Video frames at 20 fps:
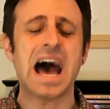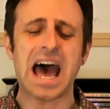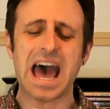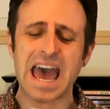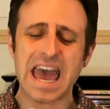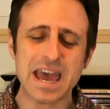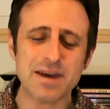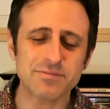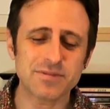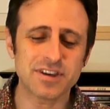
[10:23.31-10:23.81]

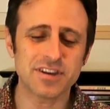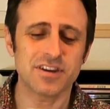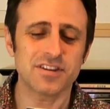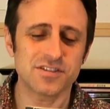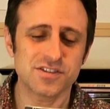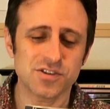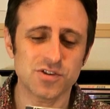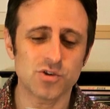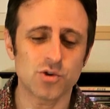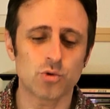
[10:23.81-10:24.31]
I am going
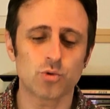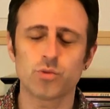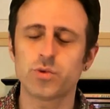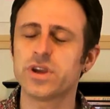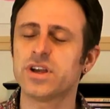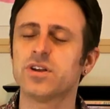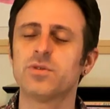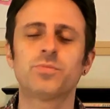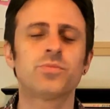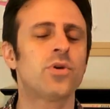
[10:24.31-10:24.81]
to do
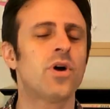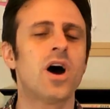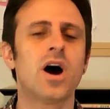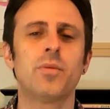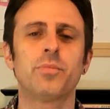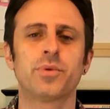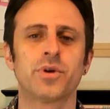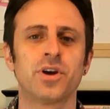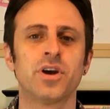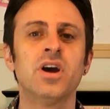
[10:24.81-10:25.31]
real
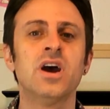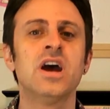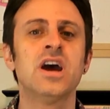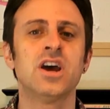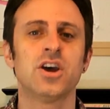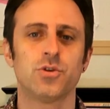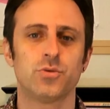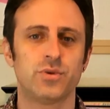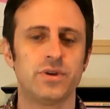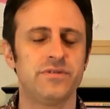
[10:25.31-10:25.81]
proper
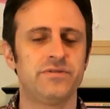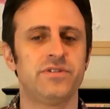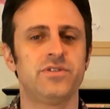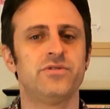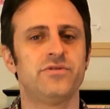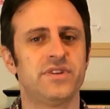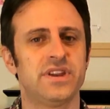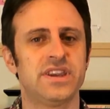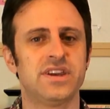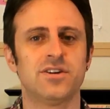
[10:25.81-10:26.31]

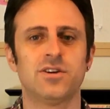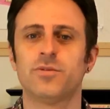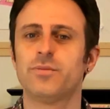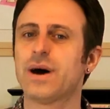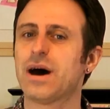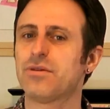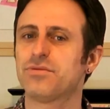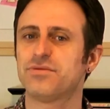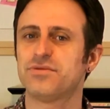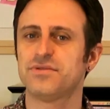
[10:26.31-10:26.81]
review video
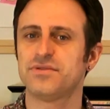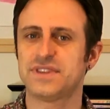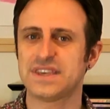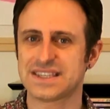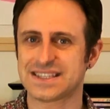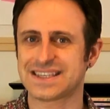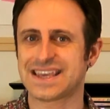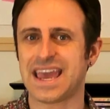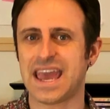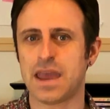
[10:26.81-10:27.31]
about
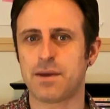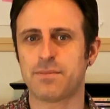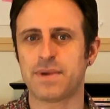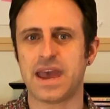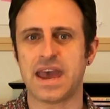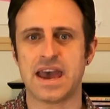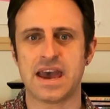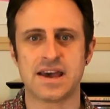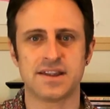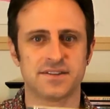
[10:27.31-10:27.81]
this game
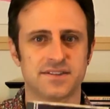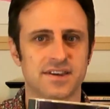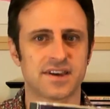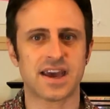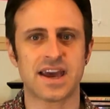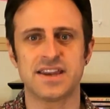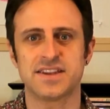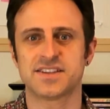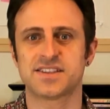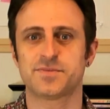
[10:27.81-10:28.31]
and the
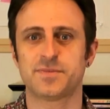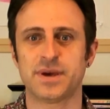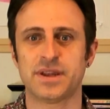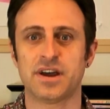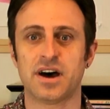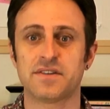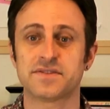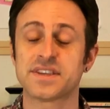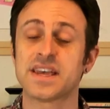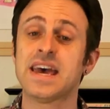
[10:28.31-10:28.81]
kind of
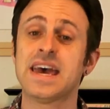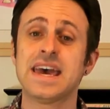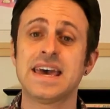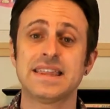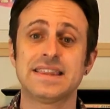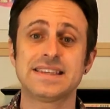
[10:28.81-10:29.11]
spin-offs.